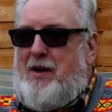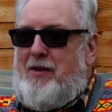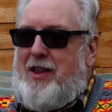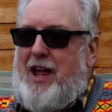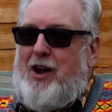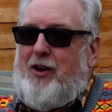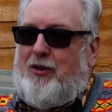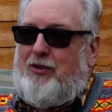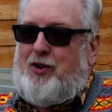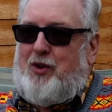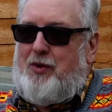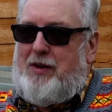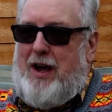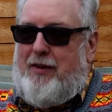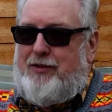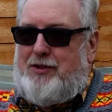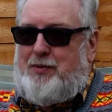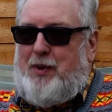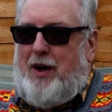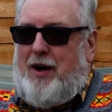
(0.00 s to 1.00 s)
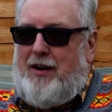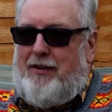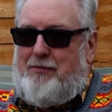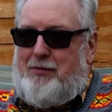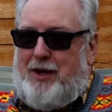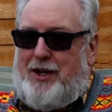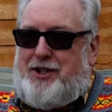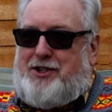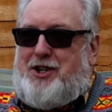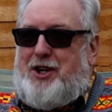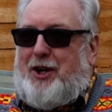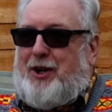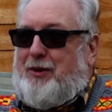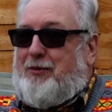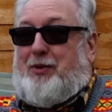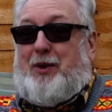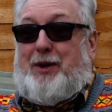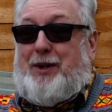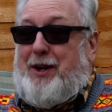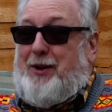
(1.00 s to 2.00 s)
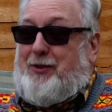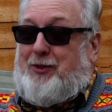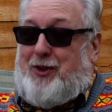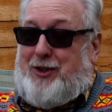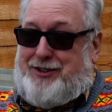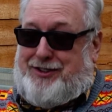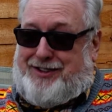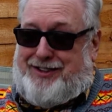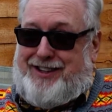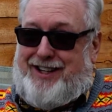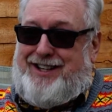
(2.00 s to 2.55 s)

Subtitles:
They all thought that was part of my job, but it wasn't.